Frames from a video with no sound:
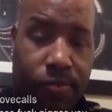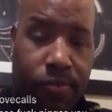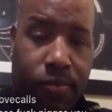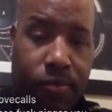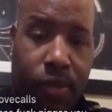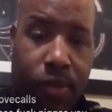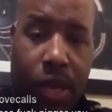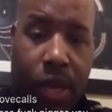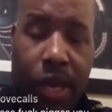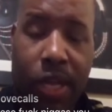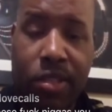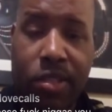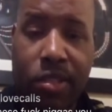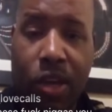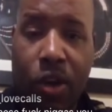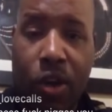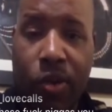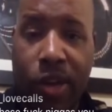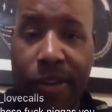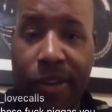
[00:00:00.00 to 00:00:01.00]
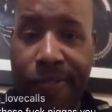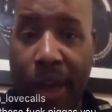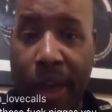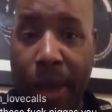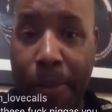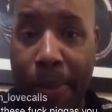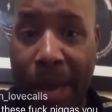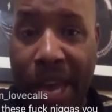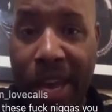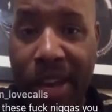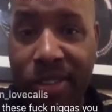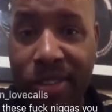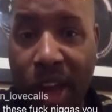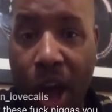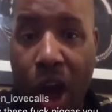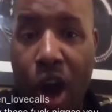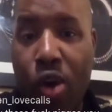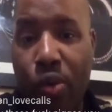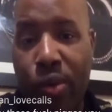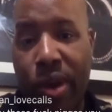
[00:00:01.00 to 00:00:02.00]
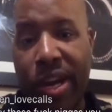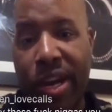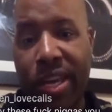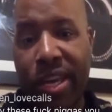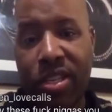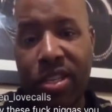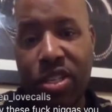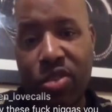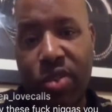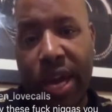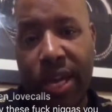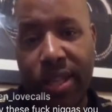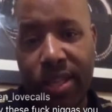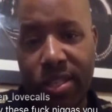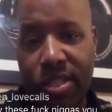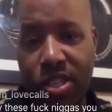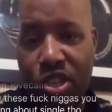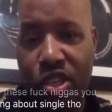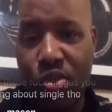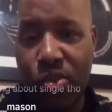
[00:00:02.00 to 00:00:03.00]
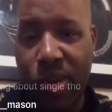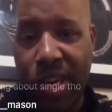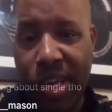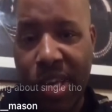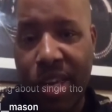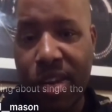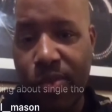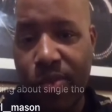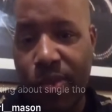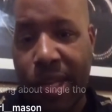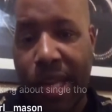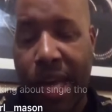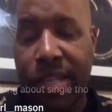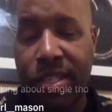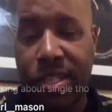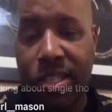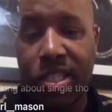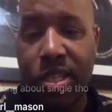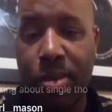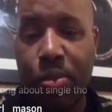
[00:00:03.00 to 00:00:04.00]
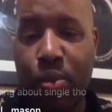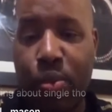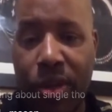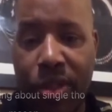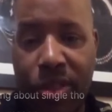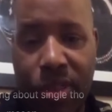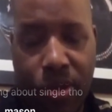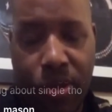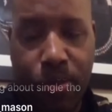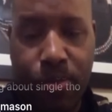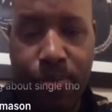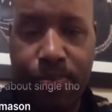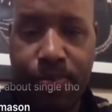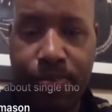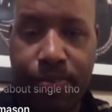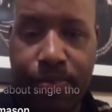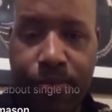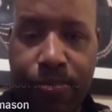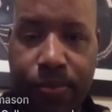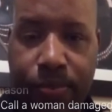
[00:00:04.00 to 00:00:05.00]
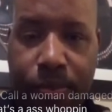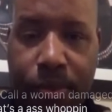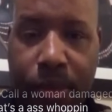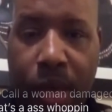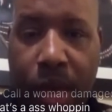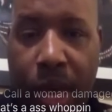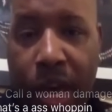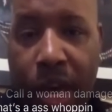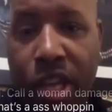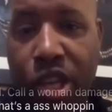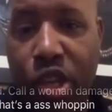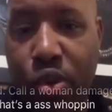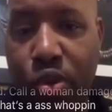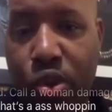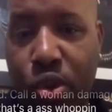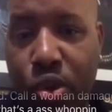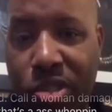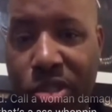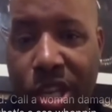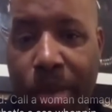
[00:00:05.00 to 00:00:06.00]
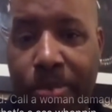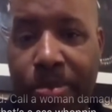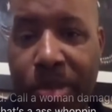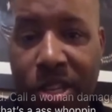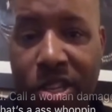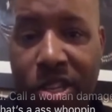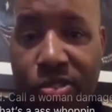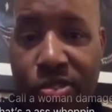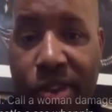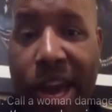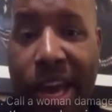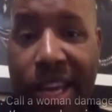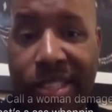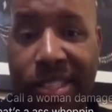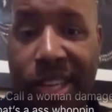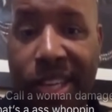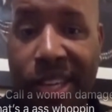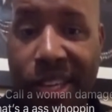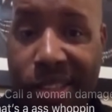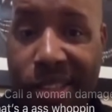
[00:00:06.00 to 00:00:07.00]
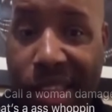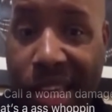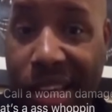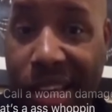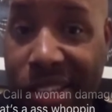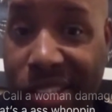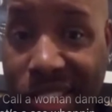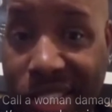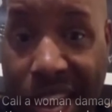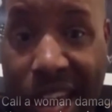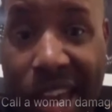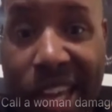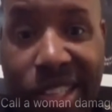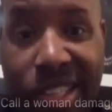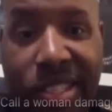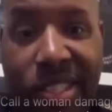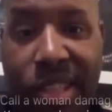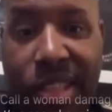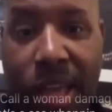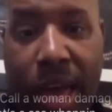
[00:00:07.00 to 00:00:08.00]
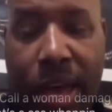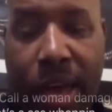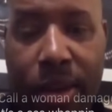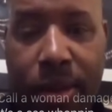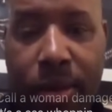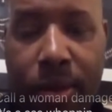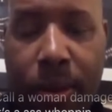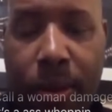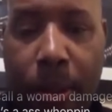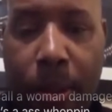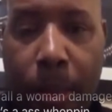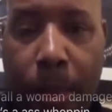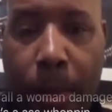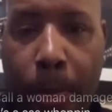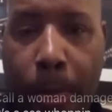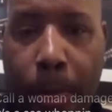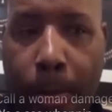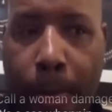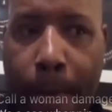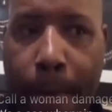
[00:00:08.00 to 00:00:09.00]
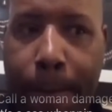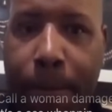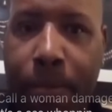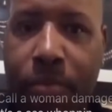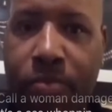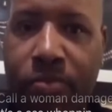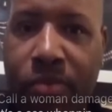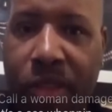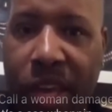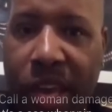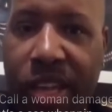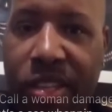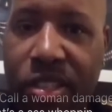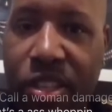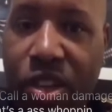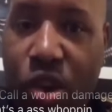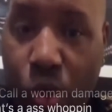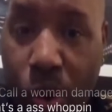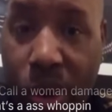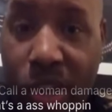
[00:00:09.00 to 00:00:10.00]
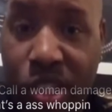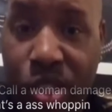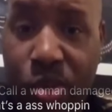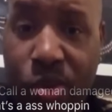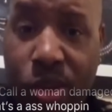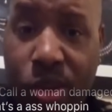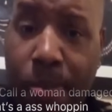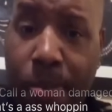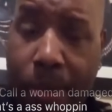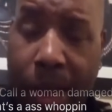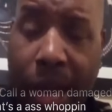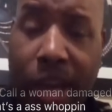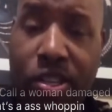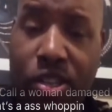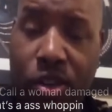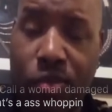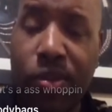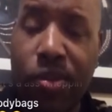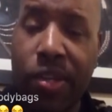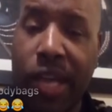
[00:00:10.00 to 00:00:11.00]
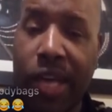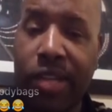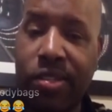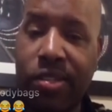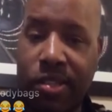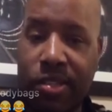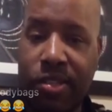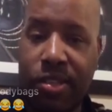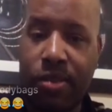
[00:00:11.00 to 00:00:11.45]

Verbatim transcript: And so if a man is already attracted to you and in a relationship with you, and you do something drastic that changes that, it's going to impact your relationship.